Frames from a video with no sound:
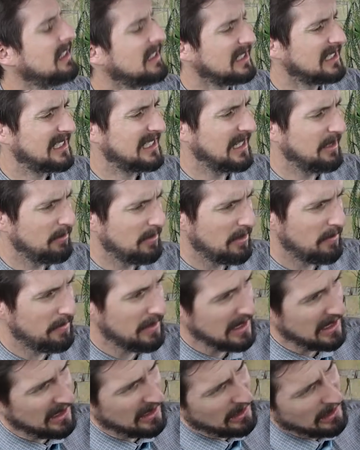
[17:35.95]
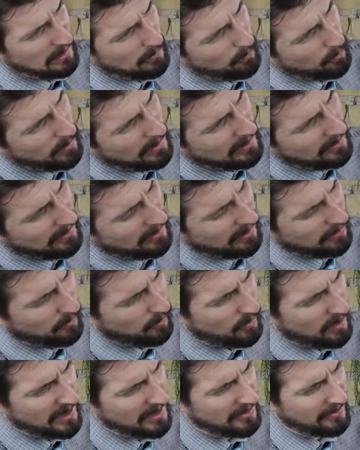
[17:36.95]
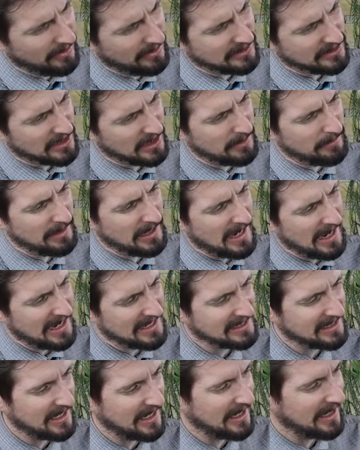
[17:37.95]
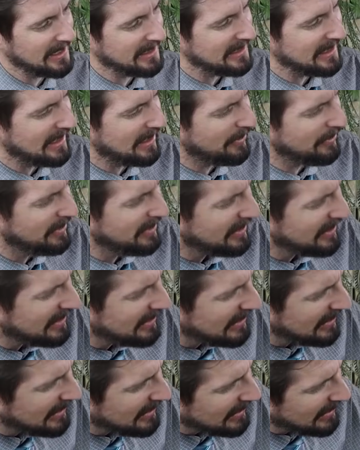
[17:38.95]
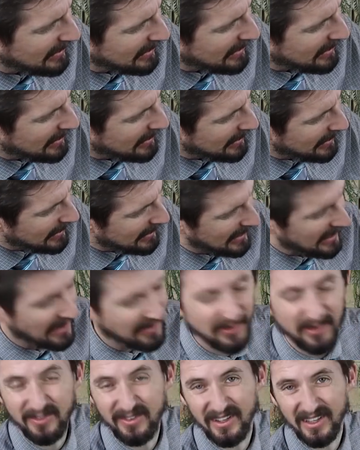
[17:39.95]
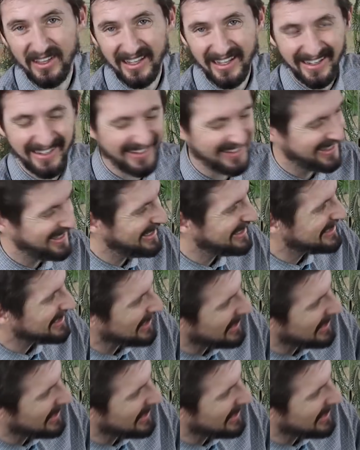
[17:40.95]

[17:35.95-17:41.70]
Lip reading: seem to be where our water is going to be cascading down. And I have a feeling it's